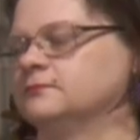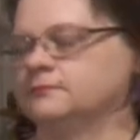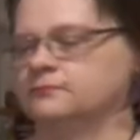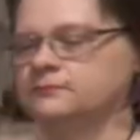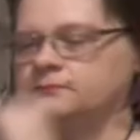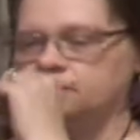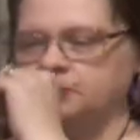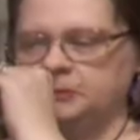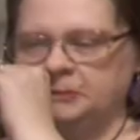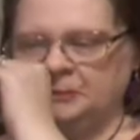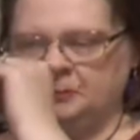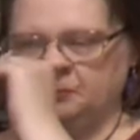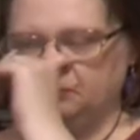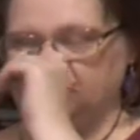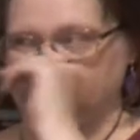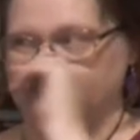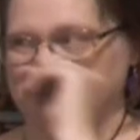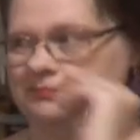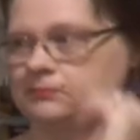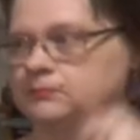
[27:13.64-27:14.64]

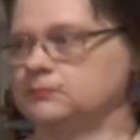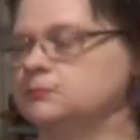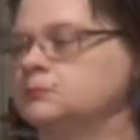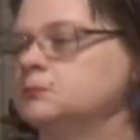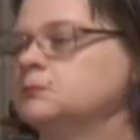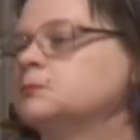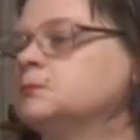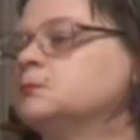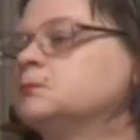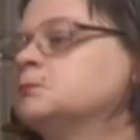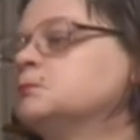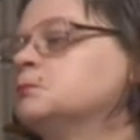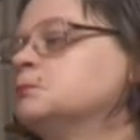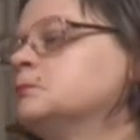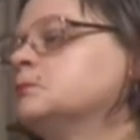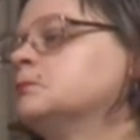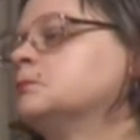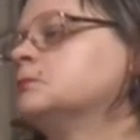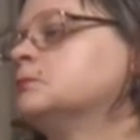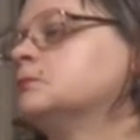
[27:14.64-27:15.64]

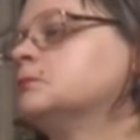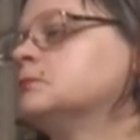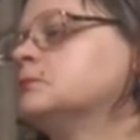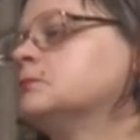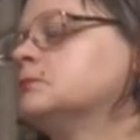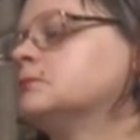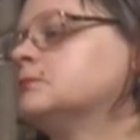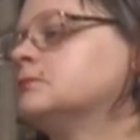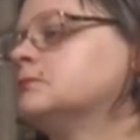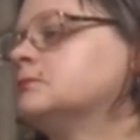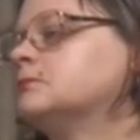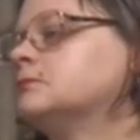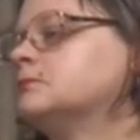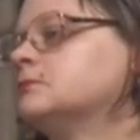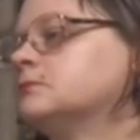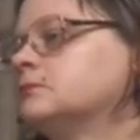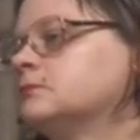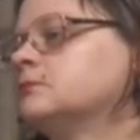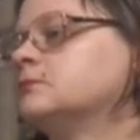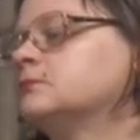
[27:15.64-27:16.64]

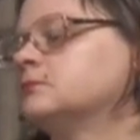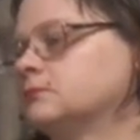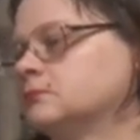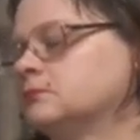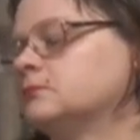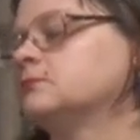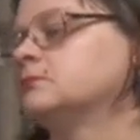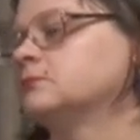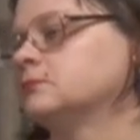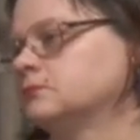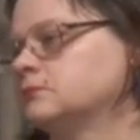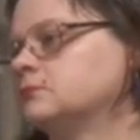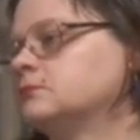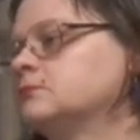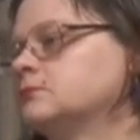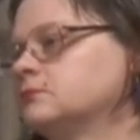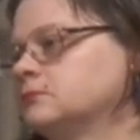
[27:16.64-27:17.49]
(silent)